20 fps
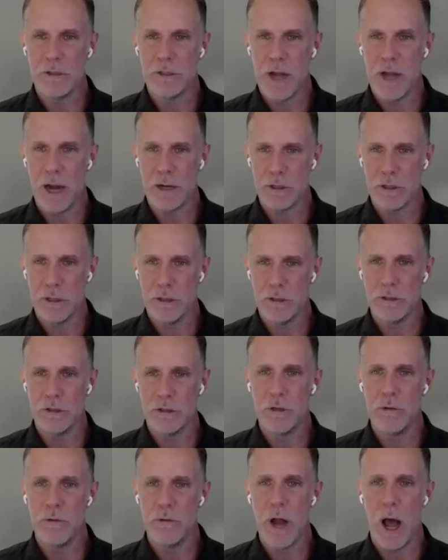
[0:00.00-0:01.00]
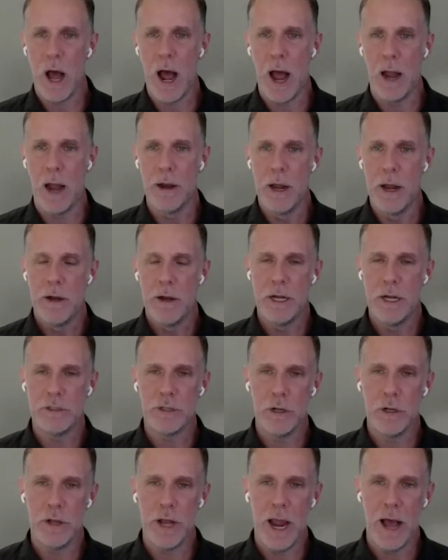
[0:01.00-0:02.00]
Doctors do not
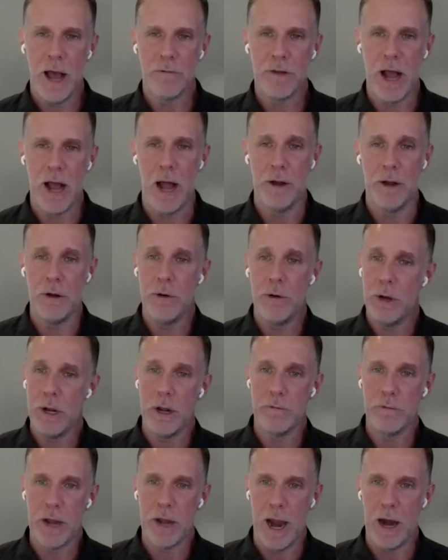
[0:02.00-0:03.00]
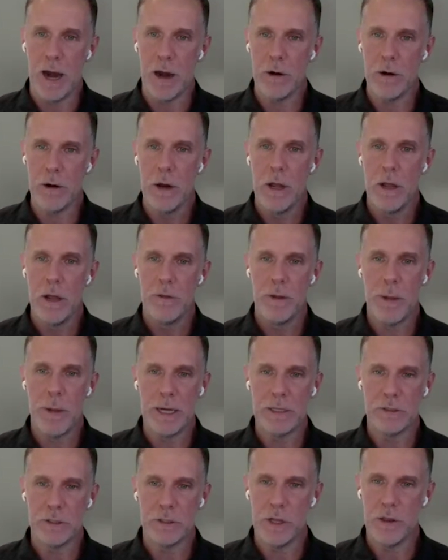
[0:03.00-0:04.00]
necessarily have continuity of care. They
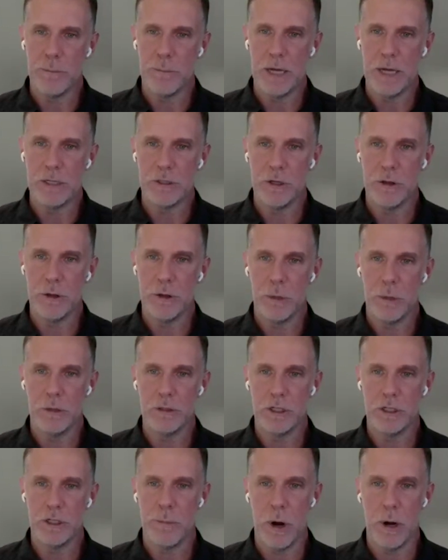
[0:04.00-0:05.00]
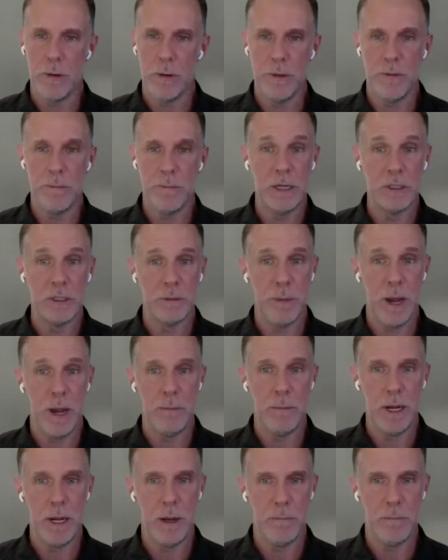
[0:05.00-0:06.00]
might see the patient in the emergency department. The patient
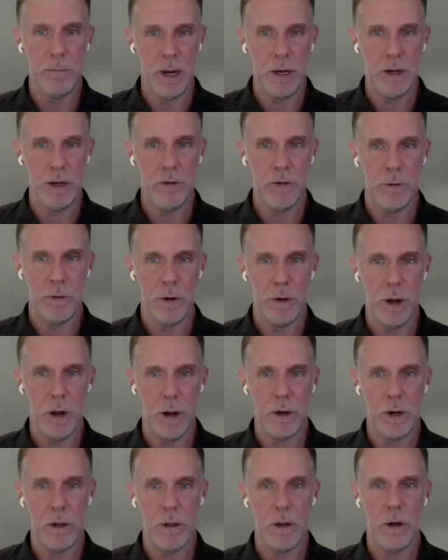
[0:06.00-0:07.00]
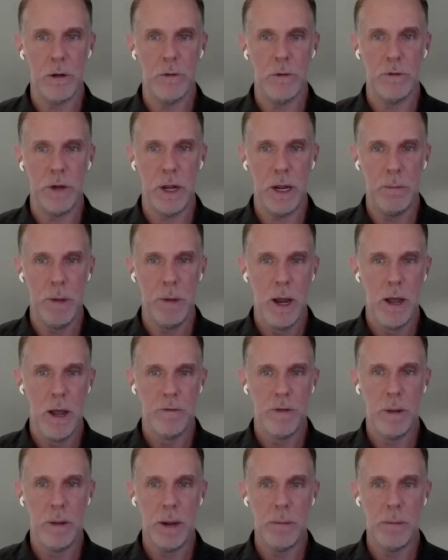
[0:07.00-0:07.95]
may be admitted to another clinical team. They